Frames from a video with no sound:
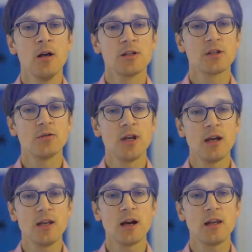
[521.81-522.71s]
So the
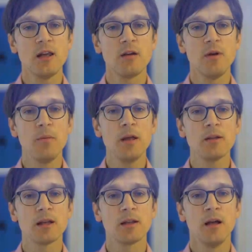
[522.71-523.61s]
idea here will be
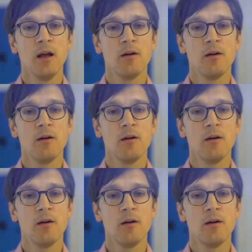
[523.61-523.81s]
that